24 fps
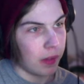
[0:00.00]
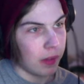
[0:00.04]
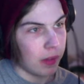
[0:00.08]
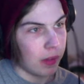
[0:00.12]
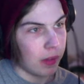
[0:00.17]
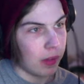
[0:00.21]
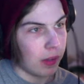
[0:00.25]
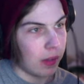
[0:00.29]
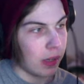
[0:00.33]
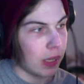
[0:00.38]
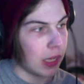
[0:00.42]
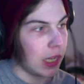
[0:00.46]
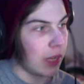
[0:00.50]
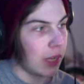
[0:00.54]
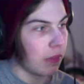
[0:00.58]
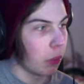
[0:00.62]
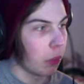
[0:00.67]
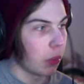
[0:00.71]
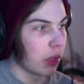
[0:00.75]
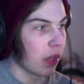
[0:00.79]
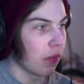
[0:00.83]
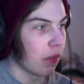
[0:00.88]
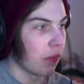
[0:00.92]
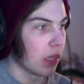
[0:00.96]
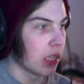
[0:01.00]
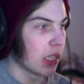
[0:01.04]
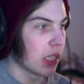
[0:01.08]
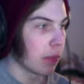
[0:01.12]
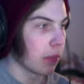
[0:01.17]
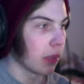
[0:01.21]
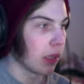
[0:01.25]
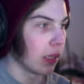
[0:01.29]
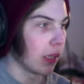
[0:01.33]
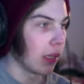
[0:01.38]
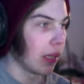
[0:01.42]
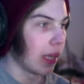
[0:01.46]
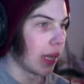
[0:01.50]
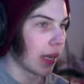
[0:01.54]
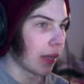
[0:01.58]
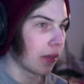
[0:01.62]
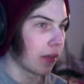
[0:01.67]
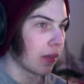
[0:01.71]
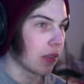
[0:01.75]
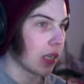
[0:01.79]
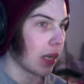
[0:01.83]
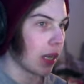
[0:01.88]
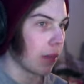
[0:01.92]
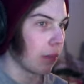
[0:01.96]
And even with Invincible, a lot of
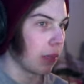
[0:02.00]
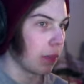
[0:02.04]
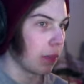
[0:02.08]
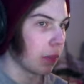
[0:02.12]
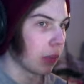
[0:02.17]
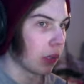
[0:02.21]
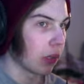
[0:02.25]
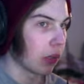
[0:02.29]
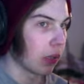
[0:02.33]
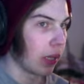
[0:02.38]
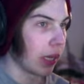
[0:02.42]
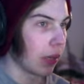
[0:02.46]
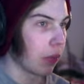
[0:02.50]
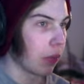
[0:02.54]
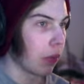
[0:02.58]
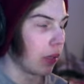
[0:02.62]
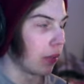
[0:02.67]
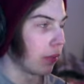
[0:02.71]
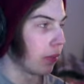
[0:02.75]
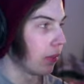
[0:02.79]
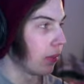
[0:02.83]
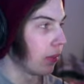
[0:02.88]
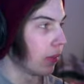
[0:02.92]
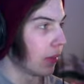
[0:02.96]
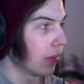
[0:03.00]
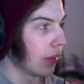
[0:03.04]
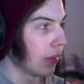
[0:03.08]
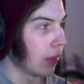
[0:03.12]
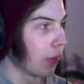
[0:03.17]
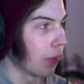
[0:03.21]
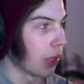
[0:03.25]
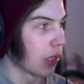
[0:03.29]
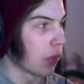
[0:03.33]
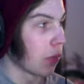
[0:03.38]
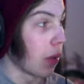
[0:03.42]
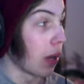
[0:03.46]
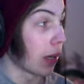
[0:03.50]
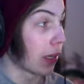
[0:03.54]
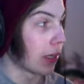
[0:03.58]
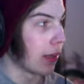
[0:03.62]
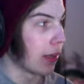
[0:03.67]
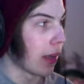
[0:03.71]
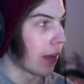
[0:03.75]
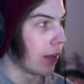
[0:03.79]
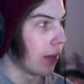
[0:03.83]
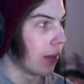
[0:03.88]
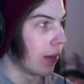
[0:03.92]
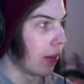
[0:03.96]
the time people are like, well, where's Walking
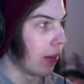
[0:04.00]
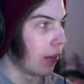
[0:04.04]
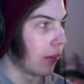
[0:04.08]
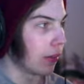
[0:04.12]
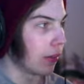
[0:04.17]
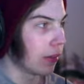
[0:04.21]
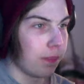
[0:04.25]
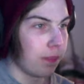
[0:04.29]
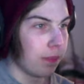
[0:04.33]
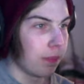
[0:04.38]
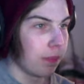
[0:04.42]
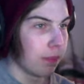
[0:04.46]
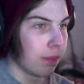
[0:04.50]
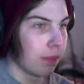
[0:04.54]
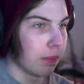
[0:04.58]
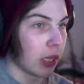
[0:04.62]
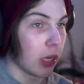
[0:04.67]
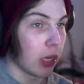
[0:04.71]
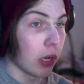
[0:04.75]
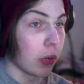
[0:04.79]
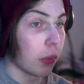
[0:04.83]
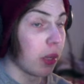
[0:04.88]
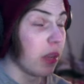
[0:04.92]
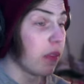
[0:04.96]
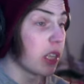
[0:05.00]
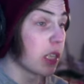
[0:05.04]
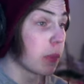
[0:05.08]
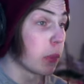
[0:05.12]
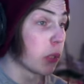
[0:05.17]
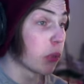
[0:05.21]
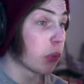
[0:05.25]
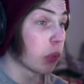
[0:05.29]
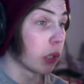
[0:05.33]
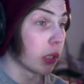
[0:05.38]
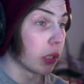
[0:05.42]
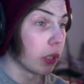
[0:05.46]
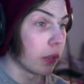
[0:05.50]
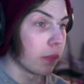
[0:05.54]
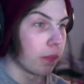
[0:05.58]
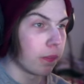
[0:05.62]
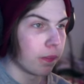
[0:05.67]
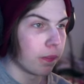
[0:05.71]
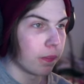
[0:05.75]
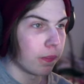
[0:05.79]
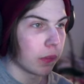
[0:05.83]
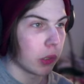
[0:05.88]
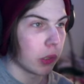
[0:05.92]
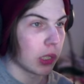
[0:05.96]
Dead, you know? But, you know, Invincible's really good,
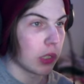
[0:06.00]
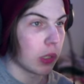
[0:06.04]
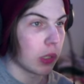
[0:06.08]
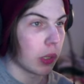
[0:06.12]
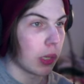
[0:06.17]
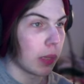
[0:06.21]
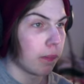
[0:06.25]
so that's great.